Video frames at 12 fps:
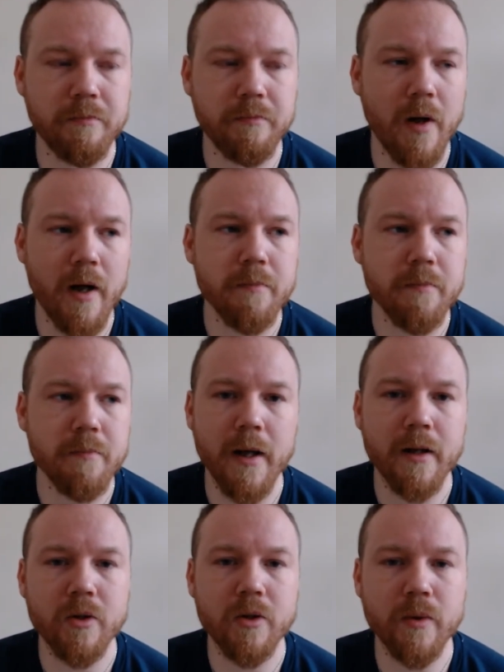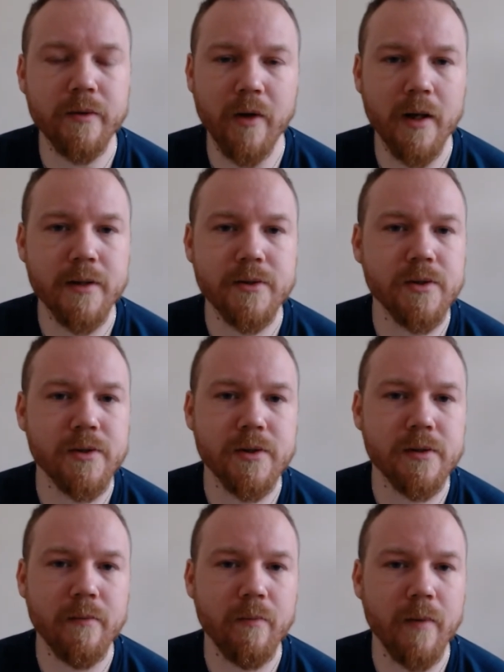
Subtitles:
by medical advisors.